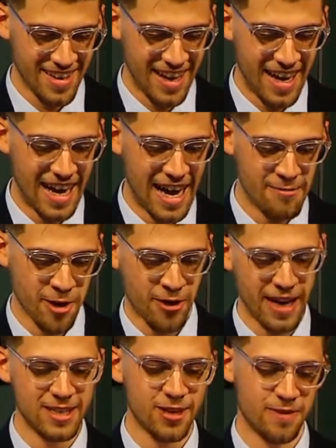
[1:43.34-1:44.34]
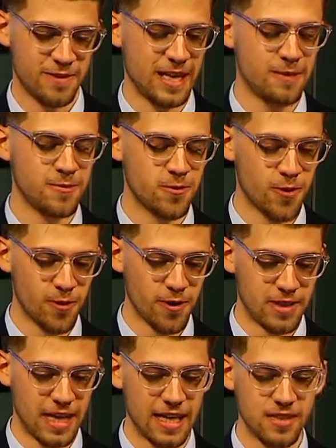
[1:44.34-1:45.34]
Uh, I'm a graduate of James Ford
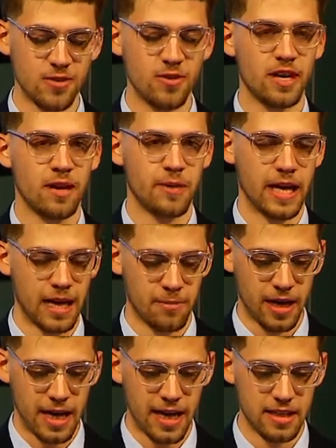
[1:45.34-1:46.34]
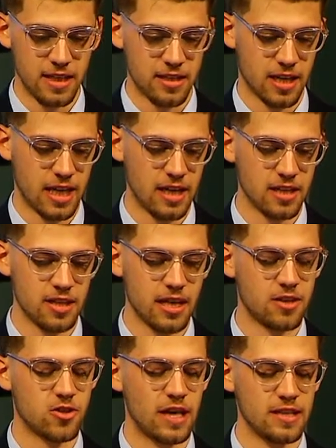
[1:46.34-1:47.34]
Rhodes High School, and I began my college education
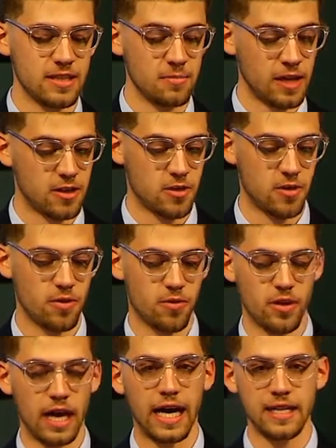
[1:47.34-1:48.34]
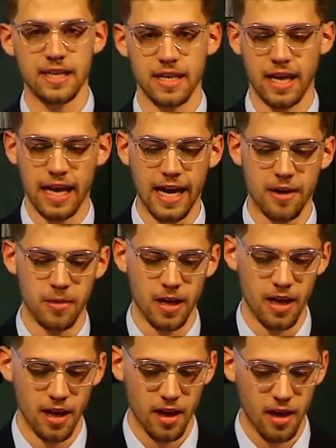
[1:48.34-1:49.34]
at Tri-C Metro through the High Tech Academy
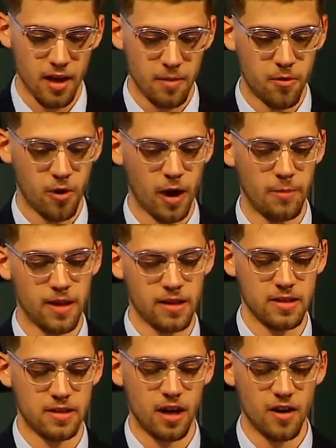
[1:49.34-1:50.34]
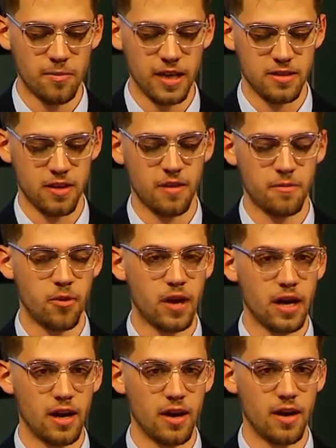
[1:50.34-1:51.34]
program at the start of my sophomore
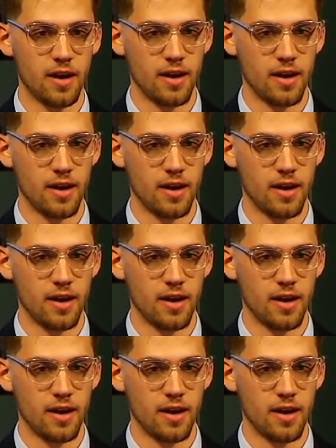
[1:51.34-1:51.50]
year.